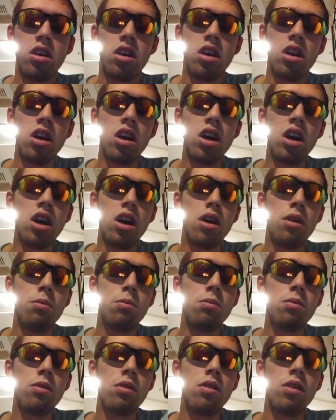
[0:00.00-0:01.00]
Uh,
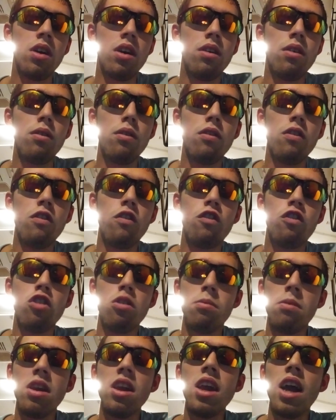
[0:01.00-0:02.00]
for
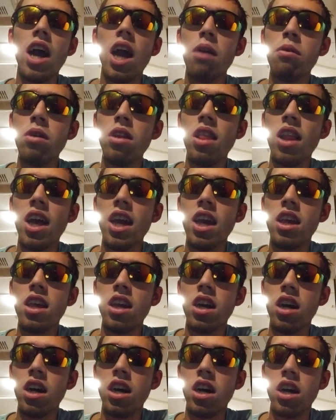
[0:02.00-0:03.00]
me, I would like
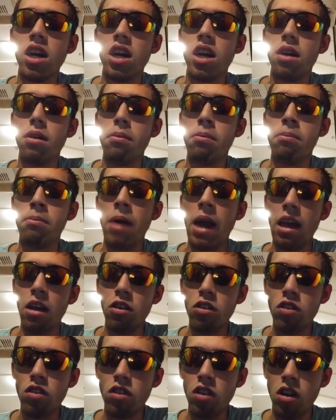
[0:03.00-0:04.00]
uh,
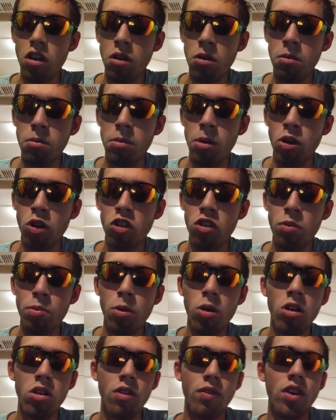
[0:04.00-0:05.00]
Milestone
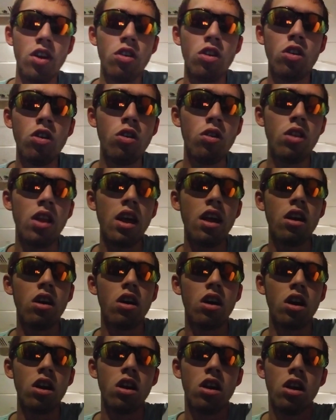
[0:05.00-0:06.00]
Motorsports. If you don't know who they
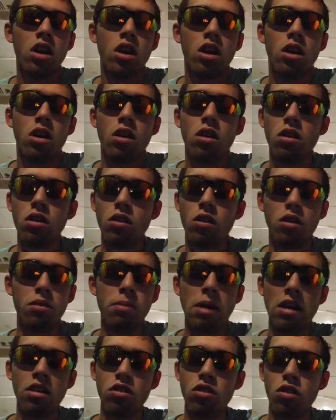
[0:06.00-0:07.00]
are, or
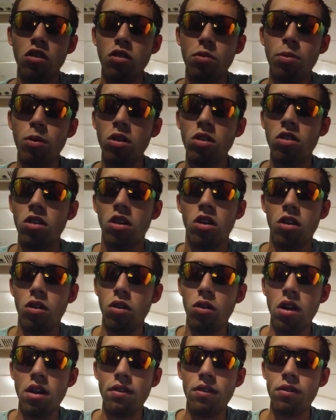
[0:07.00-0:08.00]
Milestone Sports,
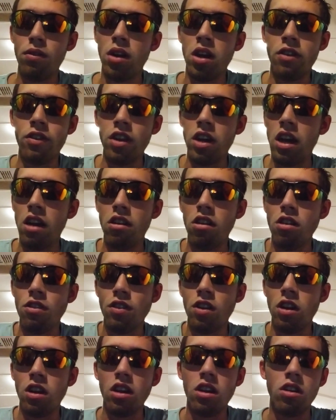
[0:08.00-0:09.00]
whoever, whatever, however
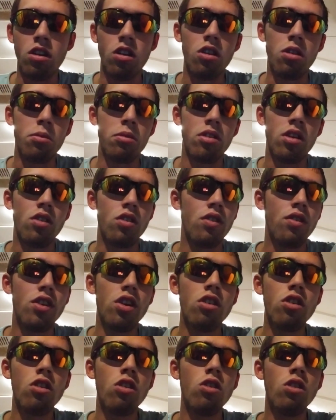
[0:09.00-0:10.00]
they call themselves. If you don't
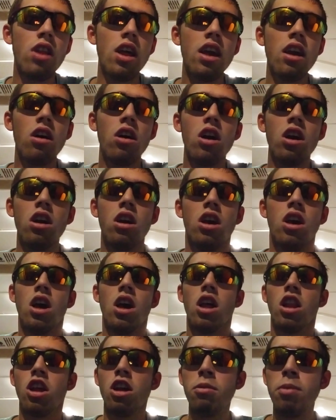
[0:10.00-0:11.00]
know who they are,
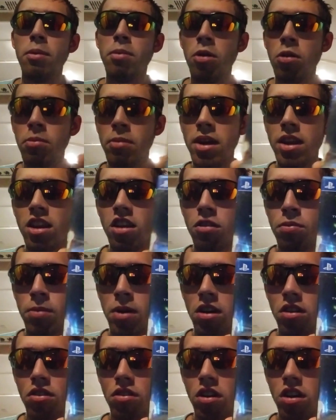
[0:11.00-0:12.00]
they're the people who made these
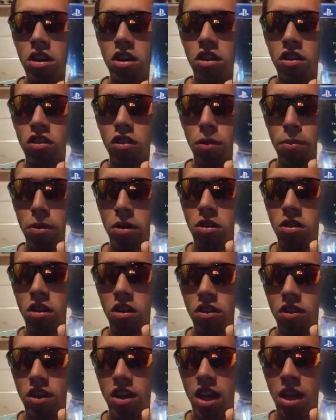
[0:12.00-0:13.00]
Monster Energy
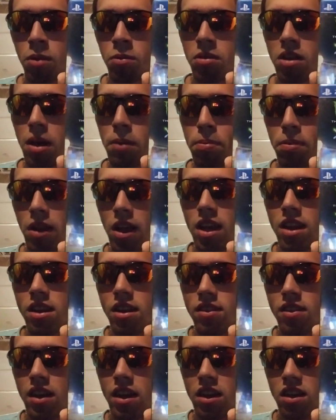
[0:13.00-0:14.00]
Supercross games. I played
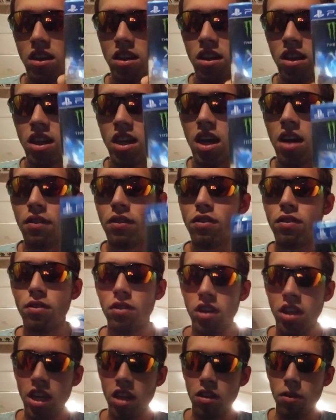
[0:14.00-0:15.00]
this actually. I haven't
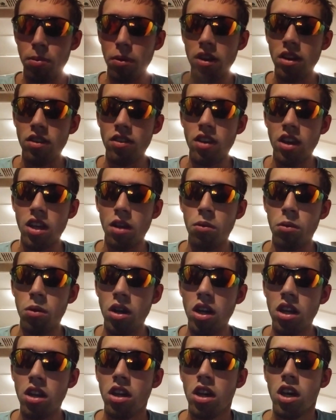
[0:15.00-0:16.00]
yet to play the second
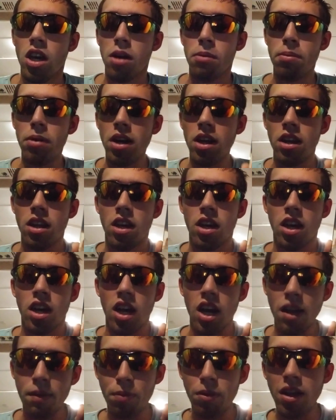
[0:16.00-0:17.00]
one, but
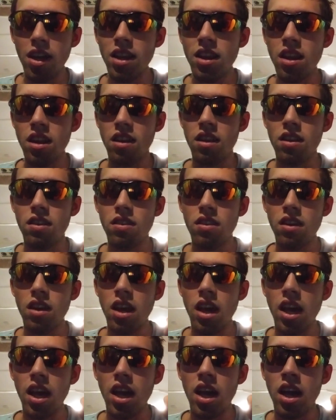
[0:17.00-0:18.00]
I played this
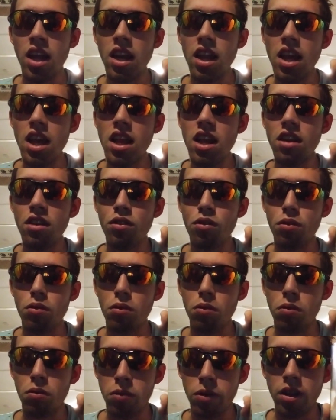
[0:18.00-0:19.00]
and it is
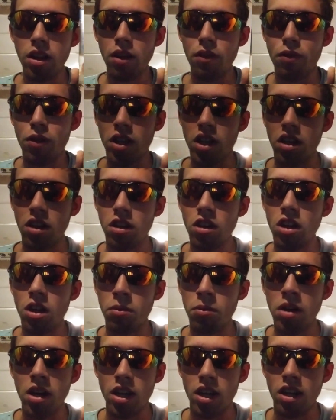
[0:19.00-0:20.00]
really freaking good. I'm
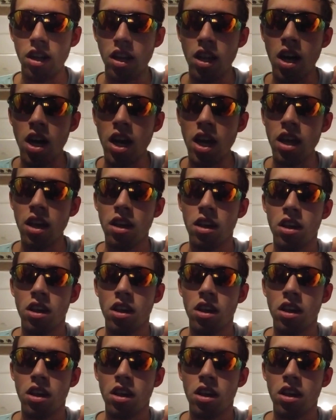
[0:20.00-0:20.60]
not gonna lie.